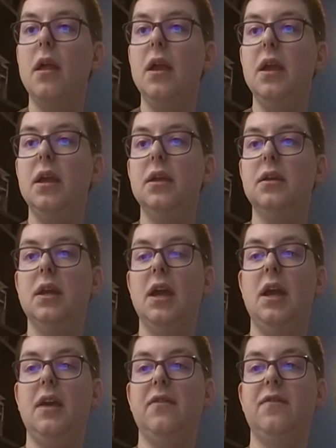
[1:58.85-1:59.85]
and
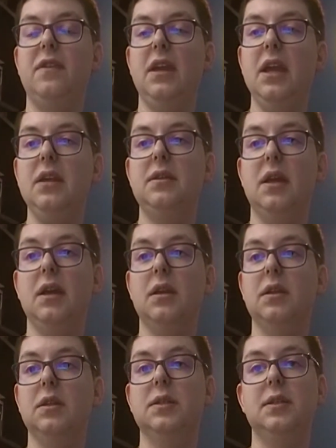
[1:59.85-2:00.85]
have the
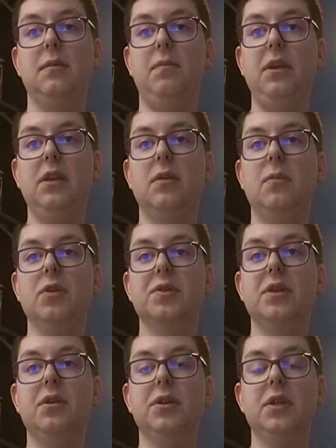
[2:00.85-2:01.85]
antagonist be the most
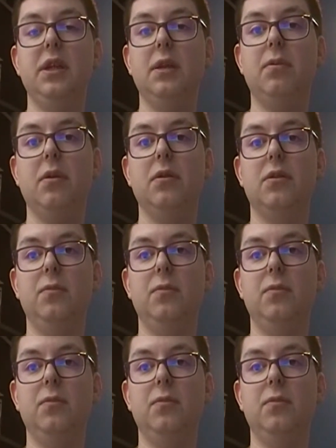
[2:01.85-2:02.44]
entertaining part of the